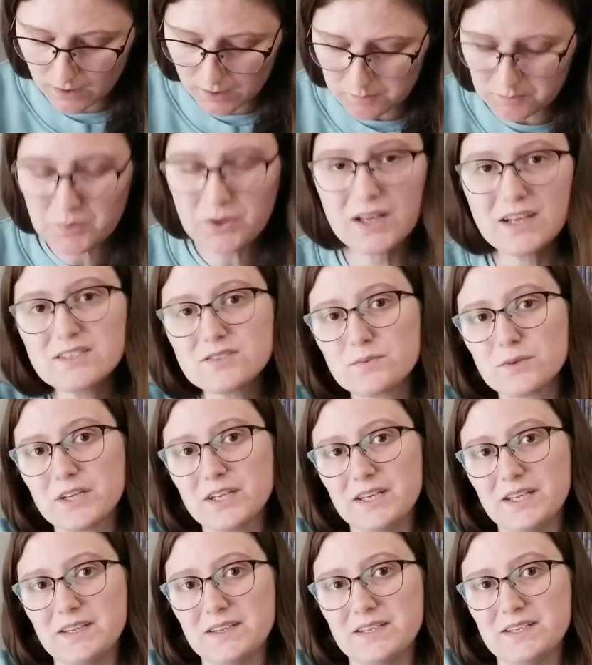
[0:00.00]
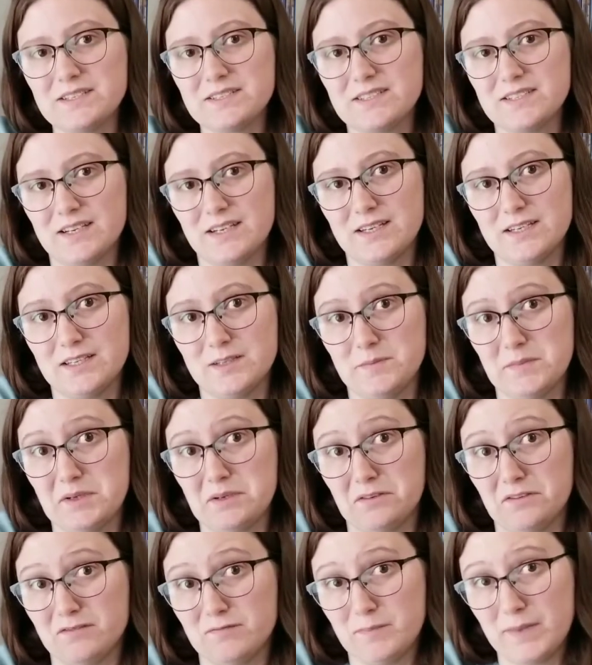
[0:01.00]
Plus, we're getting these done in the
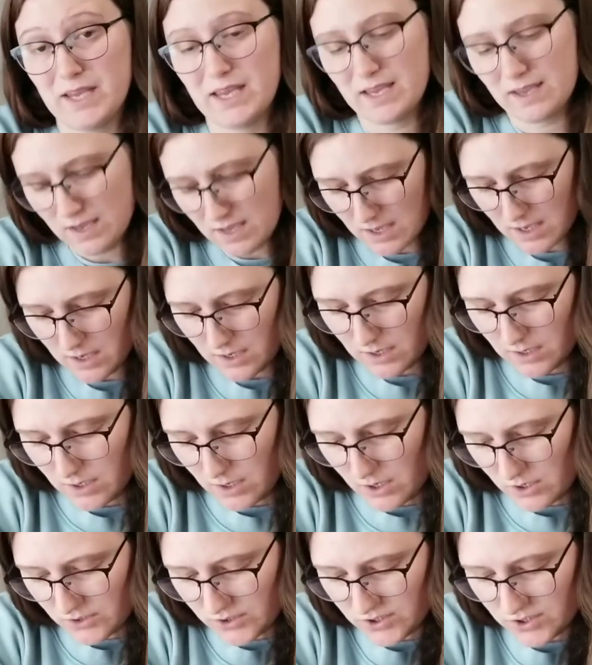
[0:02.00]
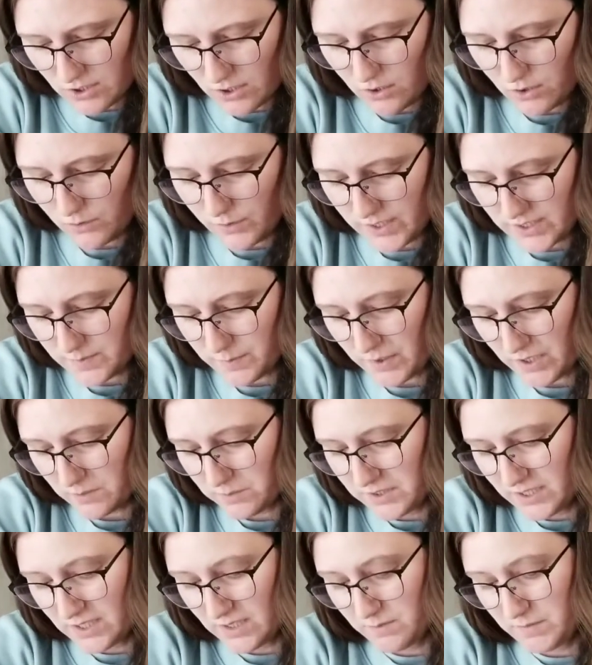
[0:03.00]
middle of May, so it's
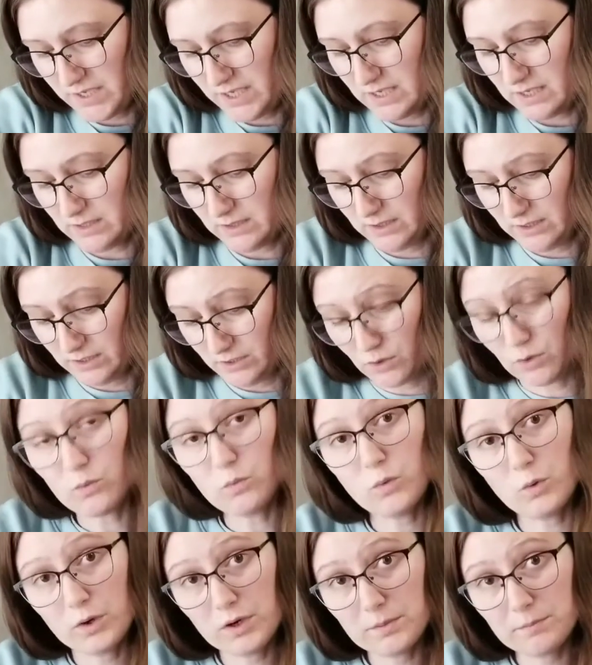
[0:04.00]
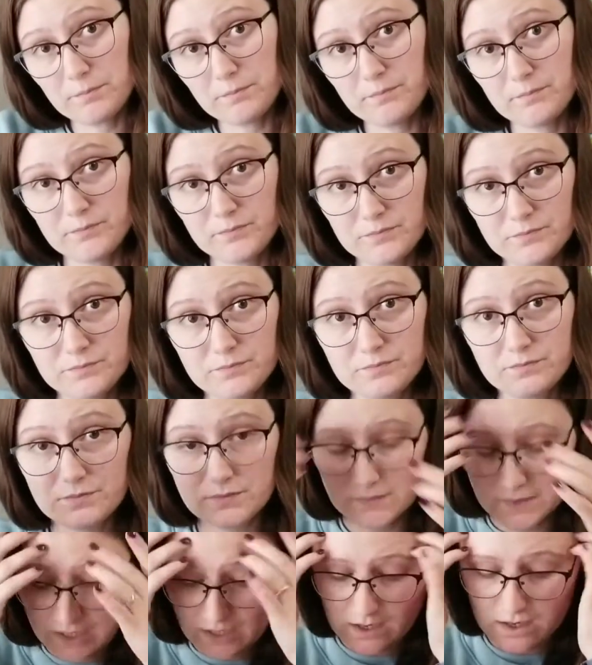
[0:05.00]
probably going to be a little warm,
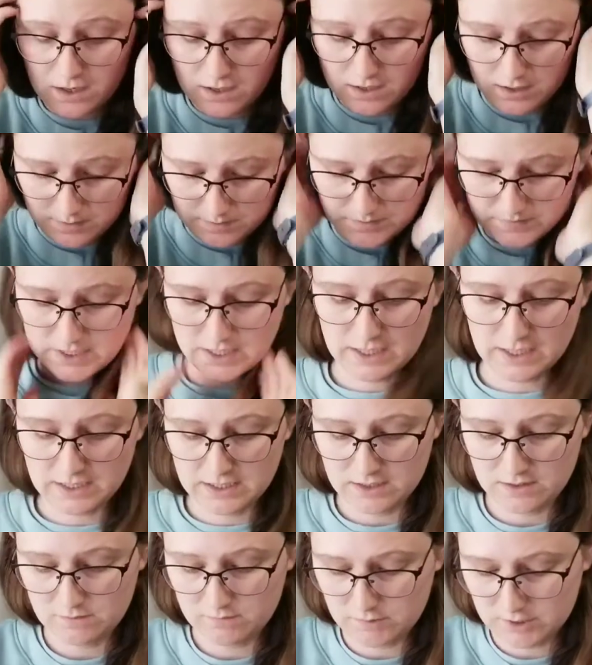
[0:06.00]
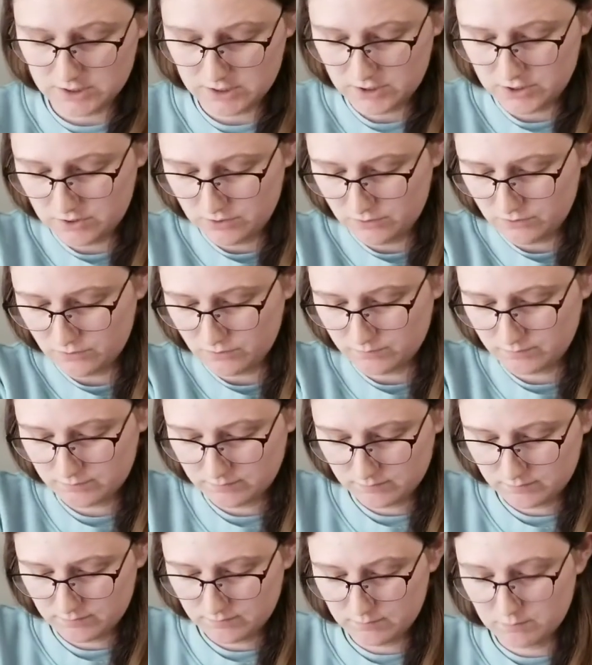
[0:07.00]
and I didn't want to
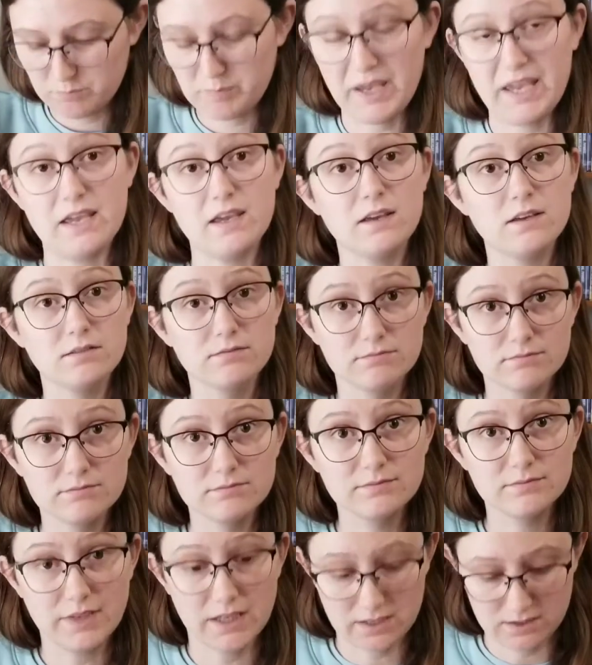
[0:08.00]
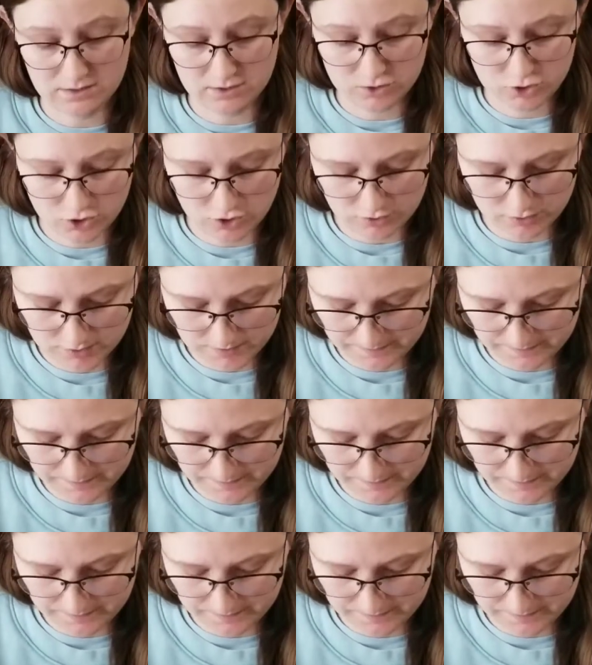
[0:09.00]
bake in the shirt.